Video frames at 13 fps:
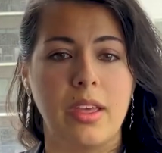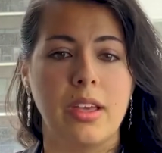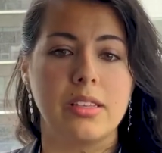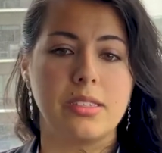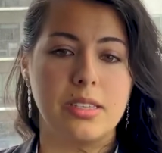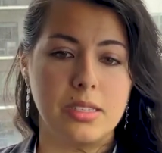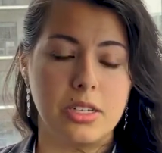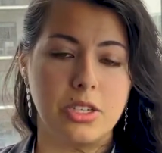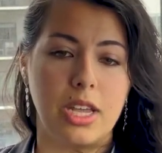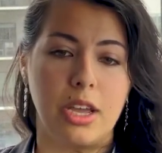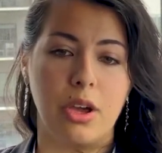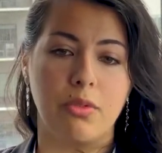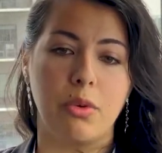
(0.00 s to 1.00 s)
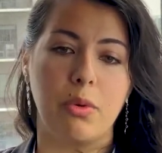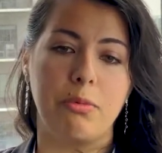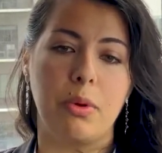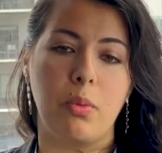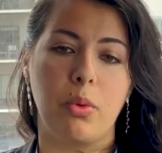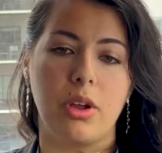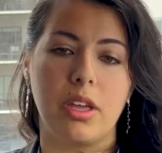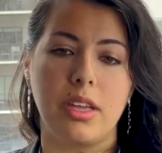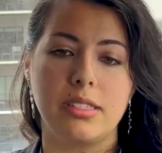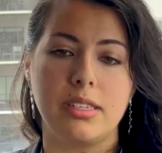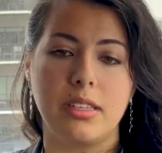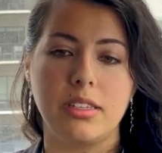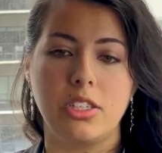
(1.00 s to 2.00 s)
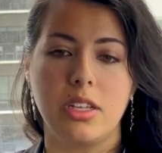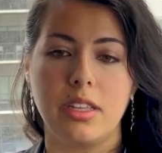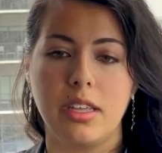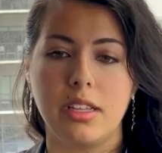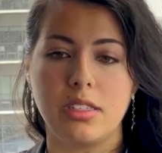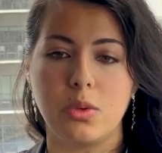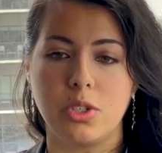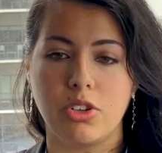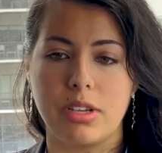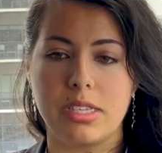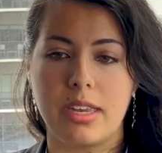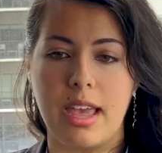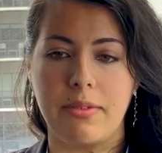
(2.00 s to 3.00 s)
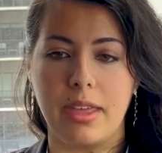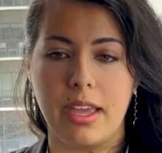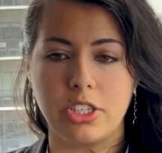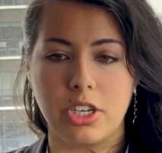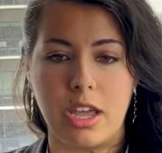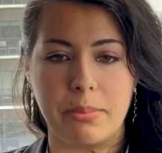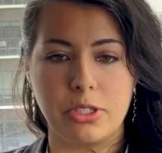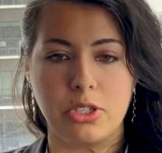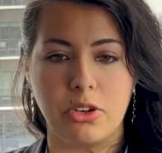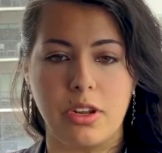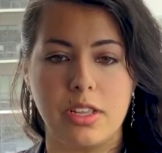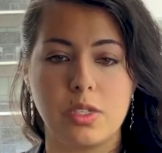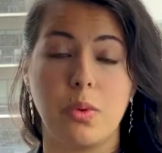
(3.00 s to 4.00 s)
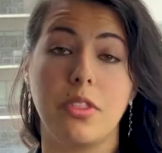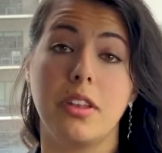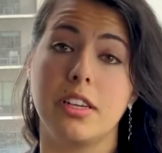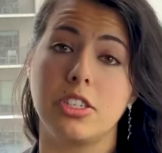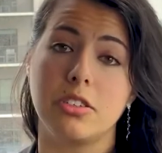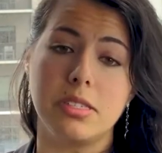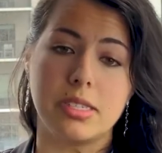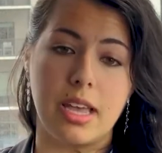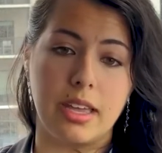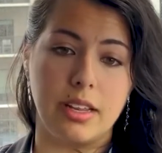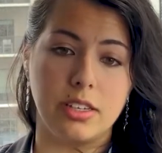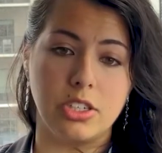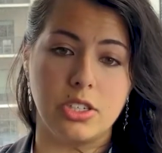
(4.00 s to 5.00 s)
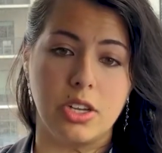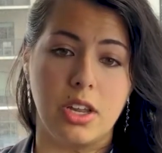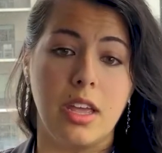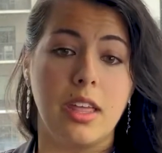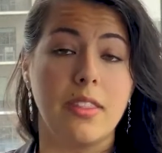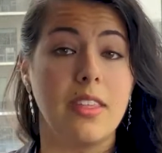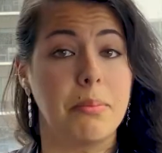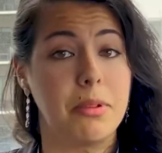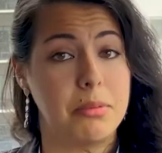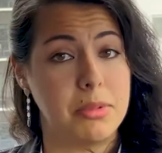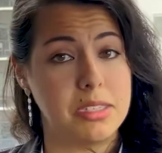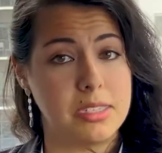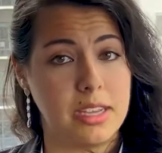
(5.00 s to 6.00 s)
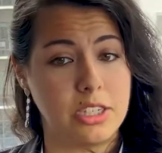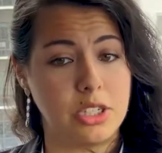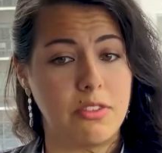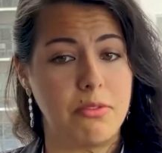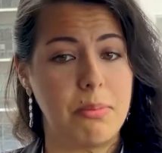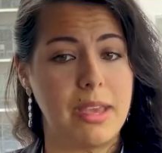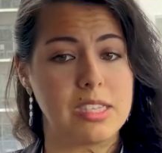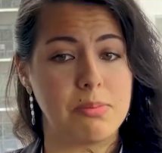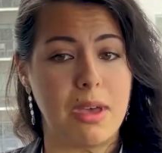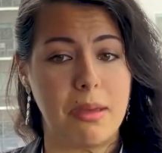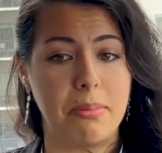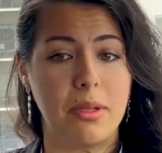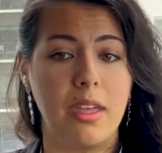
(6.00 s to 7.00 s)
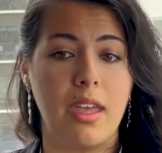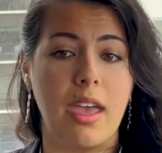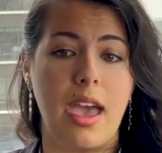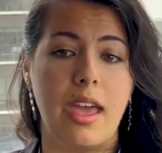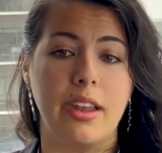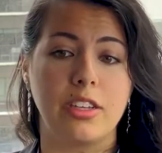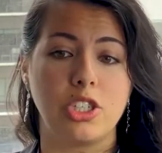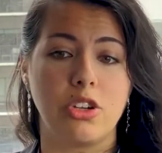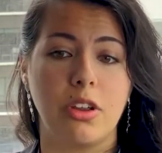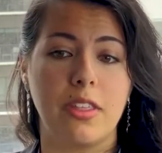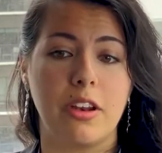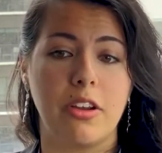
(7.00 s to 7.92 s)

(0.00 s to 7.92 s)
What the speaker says: Since our takeover, we've been working diligently to address the navigation opportunities with additional signage, the implementation of MazeMap, and ensuring that